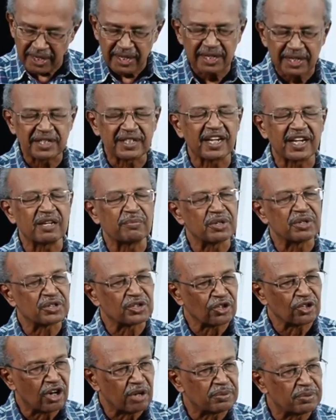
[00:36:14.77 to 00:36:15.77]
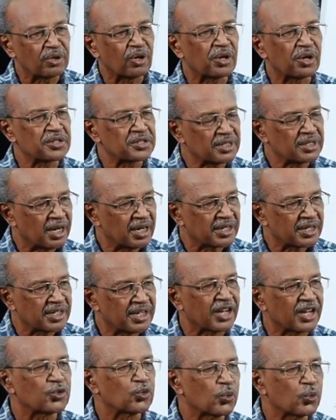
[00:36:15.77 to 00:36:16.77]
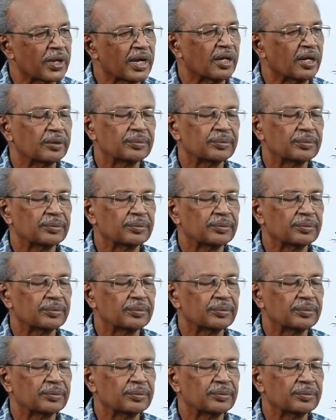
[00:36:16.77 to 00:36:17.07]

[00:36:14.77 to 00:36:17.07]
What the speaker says: it can be stopped or started at will.